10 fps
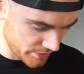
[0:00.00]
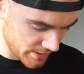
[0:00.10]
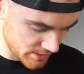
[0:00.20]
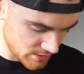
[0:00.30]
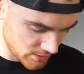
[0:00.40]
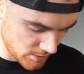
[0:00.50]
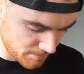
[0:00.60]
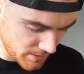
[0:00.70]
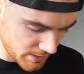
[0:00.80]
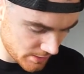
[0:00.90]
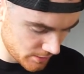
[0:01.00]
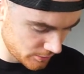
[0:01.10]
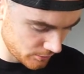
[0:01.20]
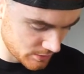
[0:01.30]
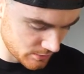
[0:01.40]
That's a lot bigger than I
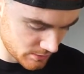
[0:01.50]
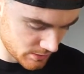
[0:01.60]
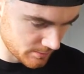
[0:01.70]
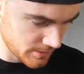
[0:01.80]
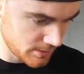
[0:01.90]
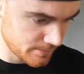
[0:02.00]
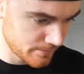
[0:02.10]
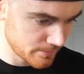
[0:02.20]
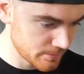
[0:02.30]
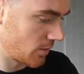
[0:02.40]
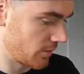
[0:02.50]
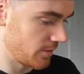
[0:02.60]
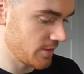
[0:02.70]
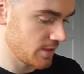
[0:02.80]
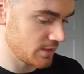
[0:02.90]
thought it was gonna be.
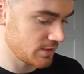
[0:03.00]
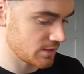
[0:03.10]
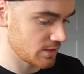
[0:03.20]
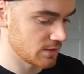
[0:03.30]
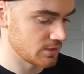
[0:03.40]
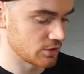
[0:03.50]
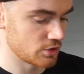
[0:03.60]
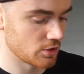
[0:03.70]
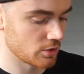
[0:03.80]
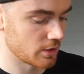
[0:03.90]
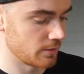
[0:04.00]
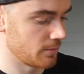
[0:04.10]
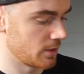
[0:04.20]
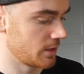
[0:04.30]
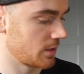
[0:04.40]
This is the shotgun
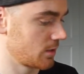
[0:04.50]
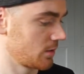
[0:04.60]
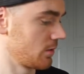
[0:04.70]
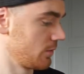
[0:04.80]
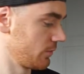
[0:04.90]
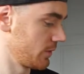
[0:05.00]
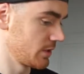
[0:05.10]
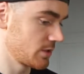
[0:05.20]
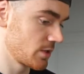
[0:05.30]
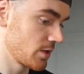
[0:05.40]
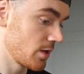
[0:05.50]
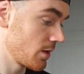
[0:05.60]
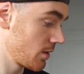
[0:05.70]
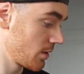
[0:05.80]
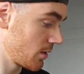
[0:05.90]
mic, of which
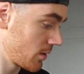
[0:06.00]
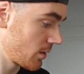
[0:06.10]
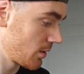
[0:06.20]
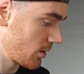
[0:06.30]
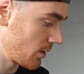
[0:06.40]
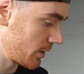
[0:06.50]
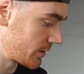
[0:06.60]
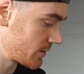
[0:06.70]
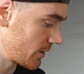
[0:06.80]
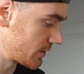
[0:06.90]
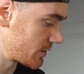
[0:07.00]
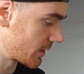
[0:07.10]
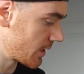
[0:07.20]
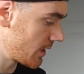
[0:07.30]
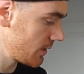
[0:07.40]
I decided to
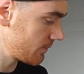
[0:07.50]
get.